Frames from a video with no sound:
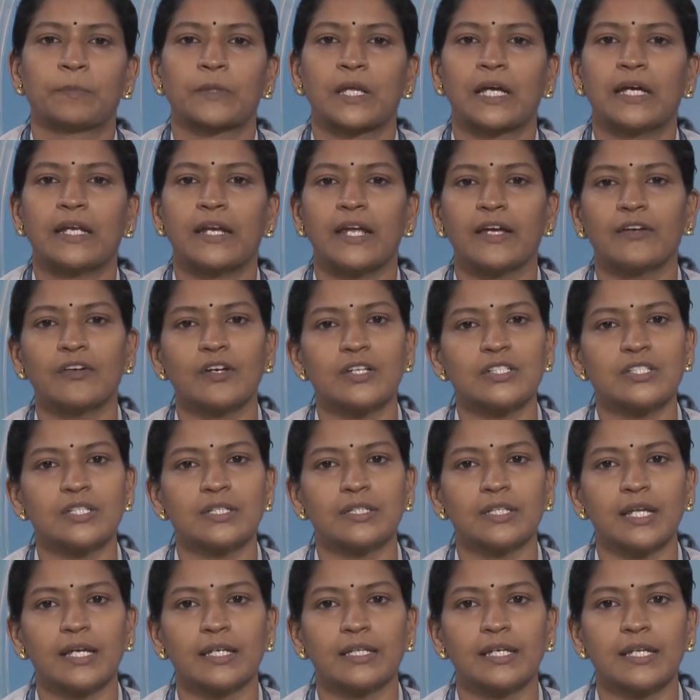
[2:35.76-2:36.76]

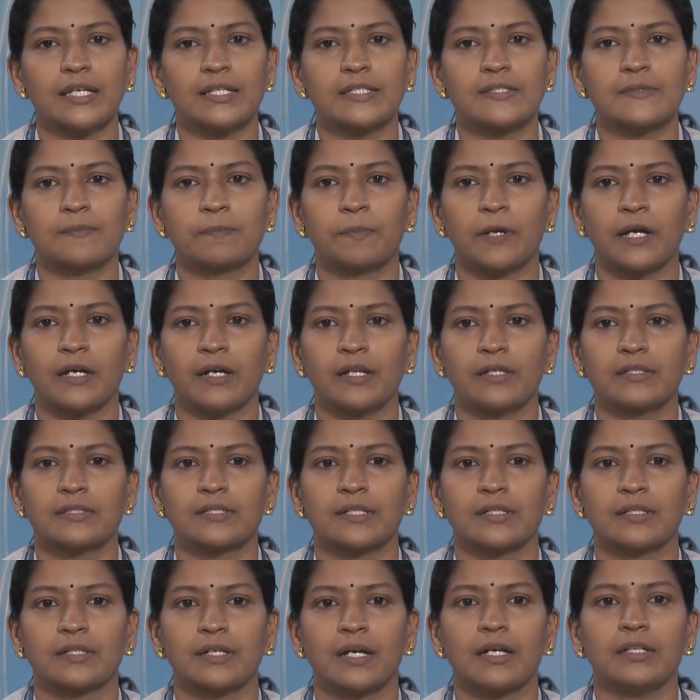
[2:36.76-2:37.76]
Regression techniques
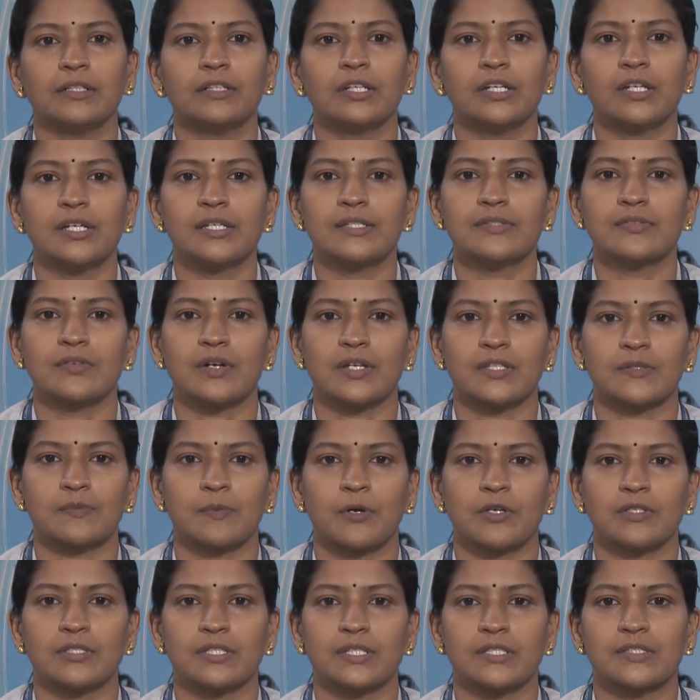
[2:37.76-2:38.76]
predict continuous
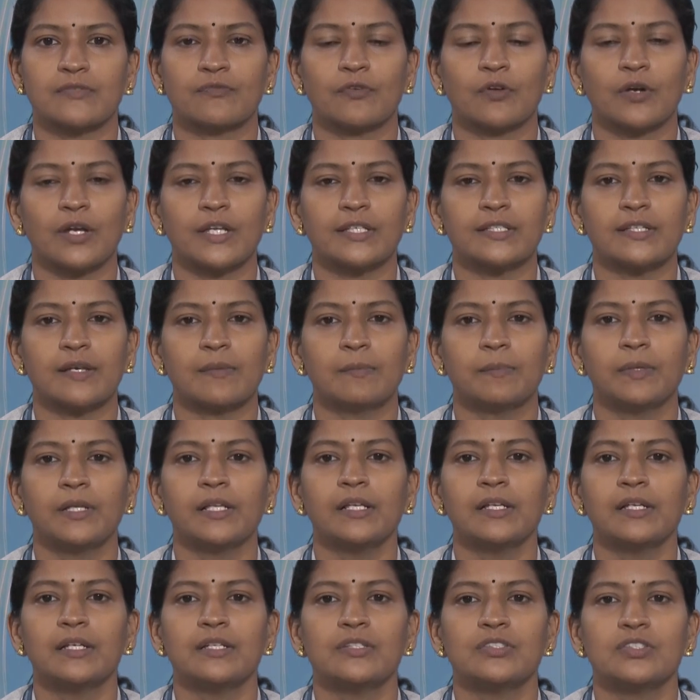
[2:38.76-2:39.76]
responses, for
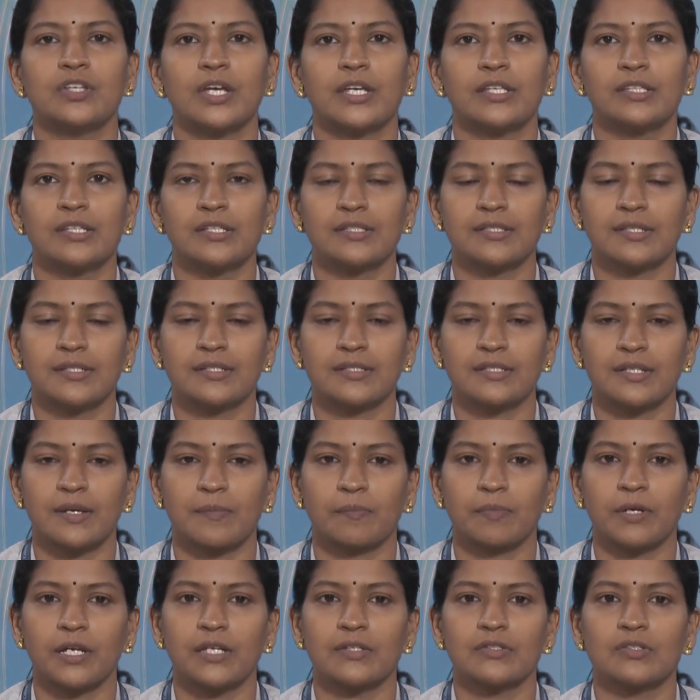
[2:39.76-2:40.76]
example, changes in
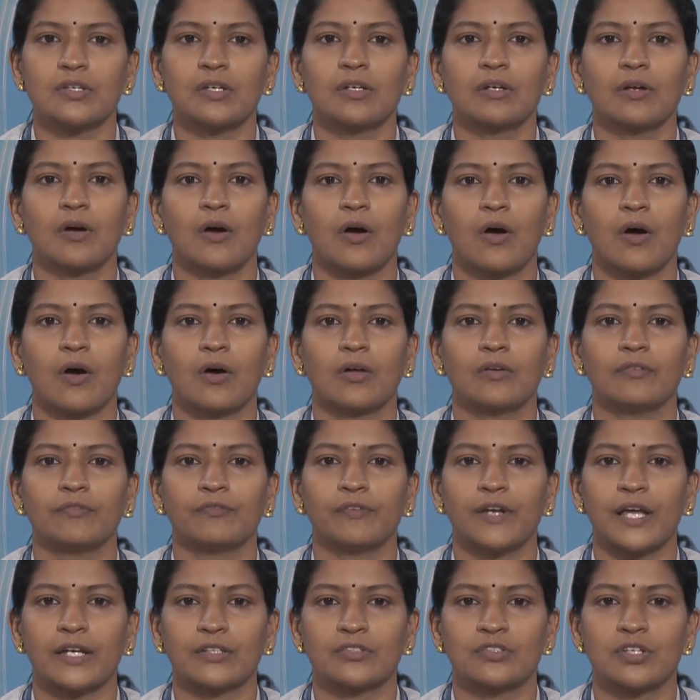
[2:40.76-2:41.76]
temperature or
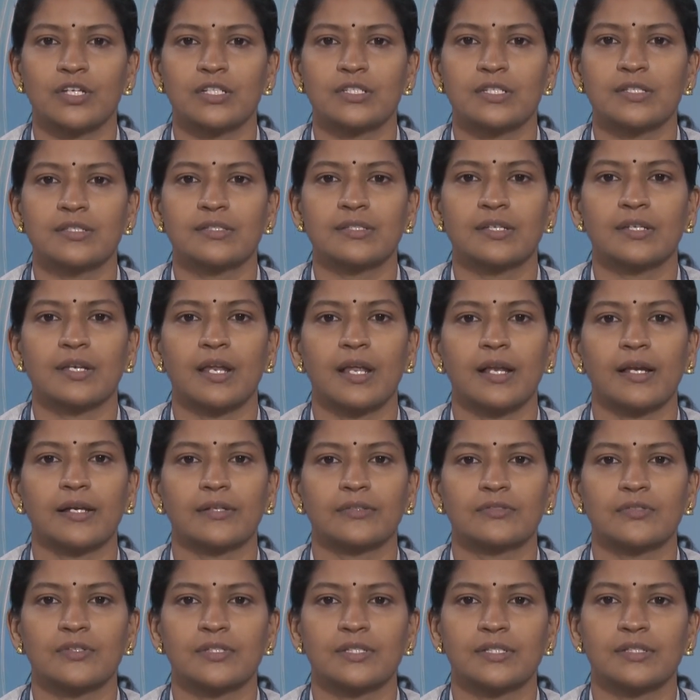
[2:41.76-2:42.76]
fluctuations in
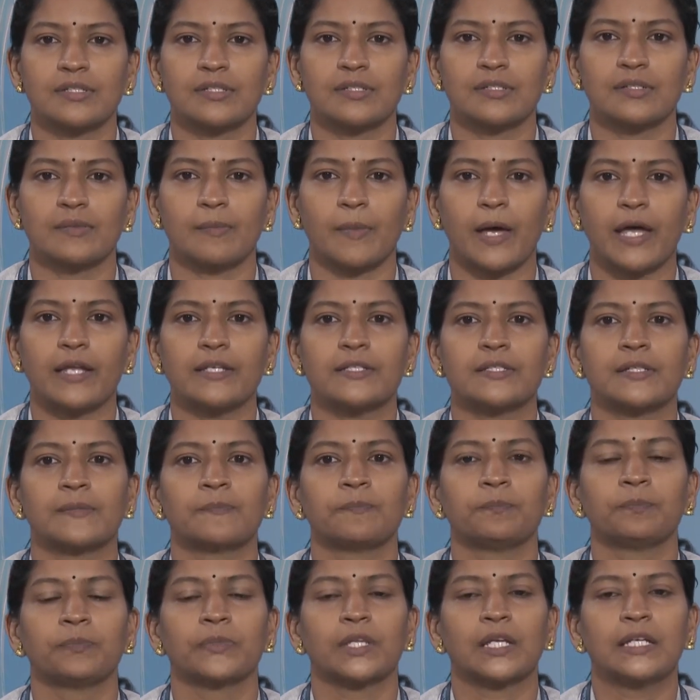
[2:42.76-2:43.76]
electricity demand.
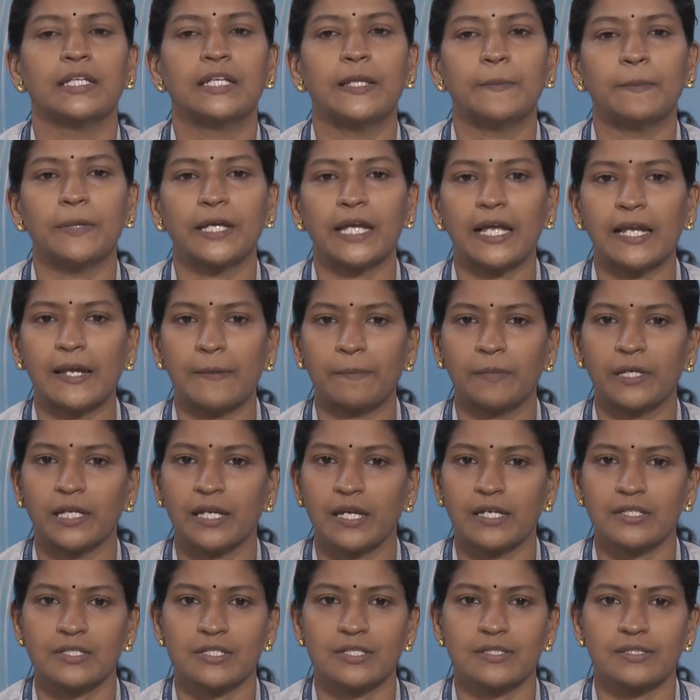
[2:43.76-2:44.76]
Typical
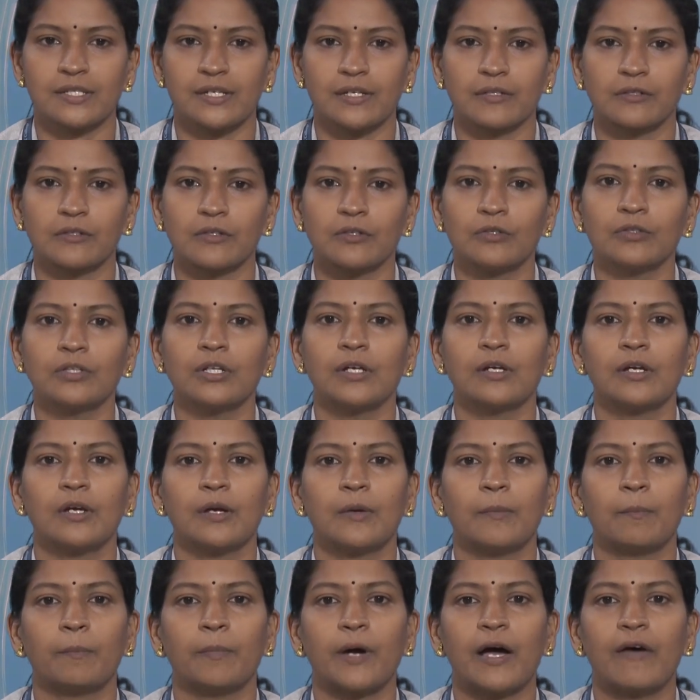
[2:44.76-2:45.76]
applications include
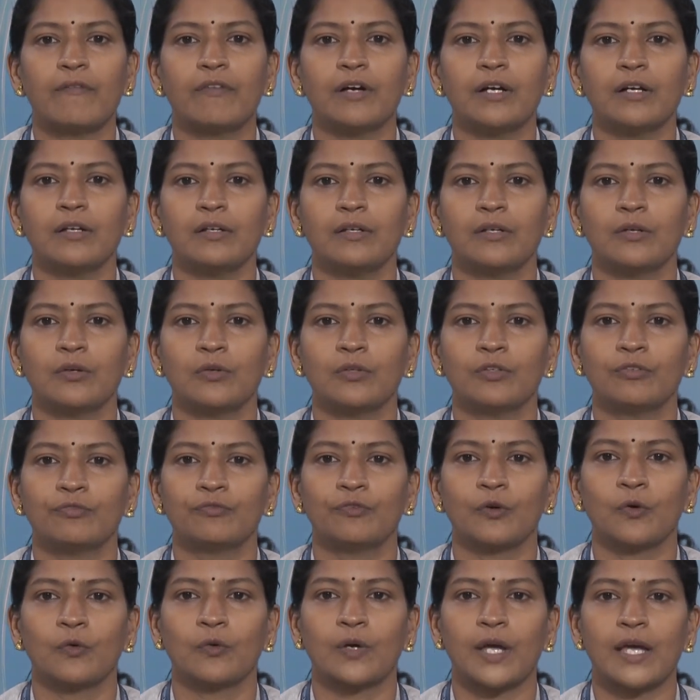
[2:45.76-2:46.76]
power load
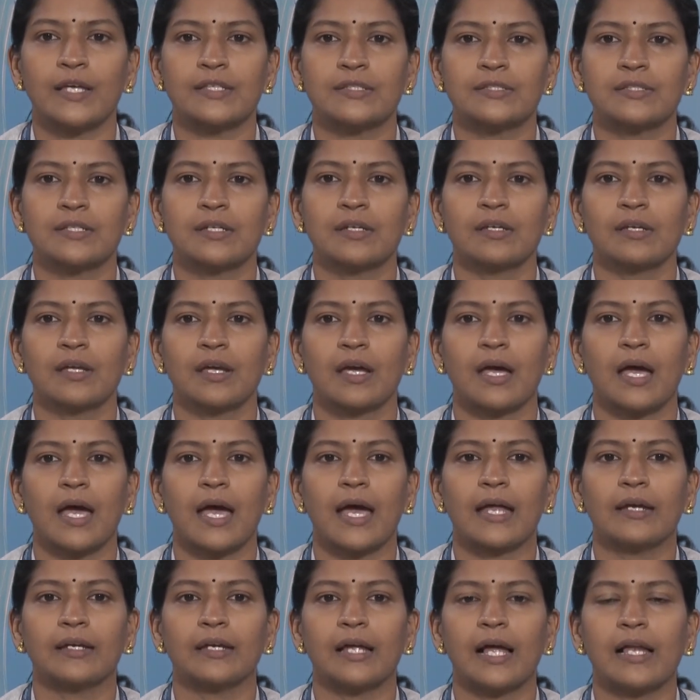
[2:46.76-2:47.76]
forecasting
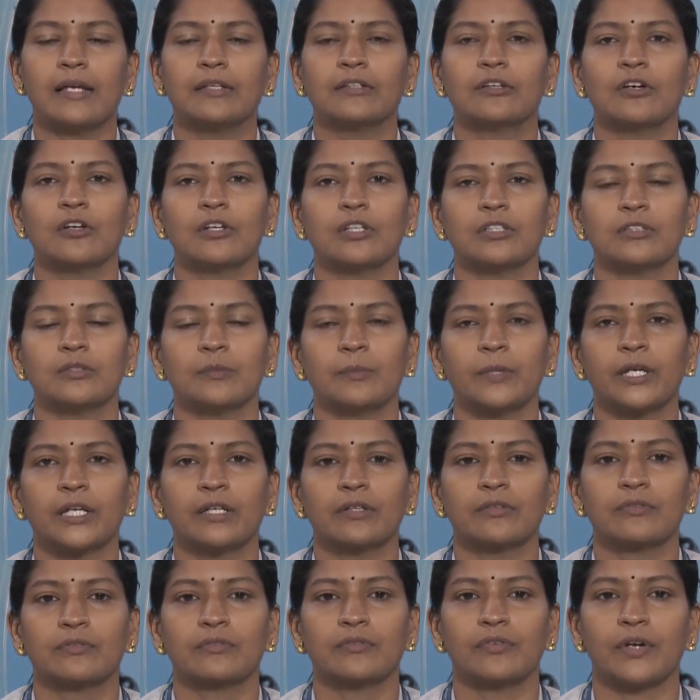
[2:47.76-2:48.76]
and
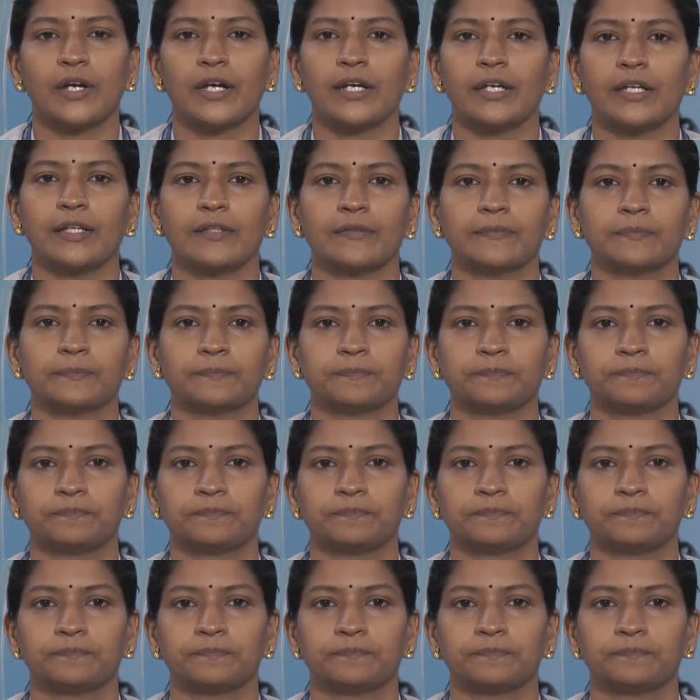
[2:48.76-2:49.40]
algorithmic trading.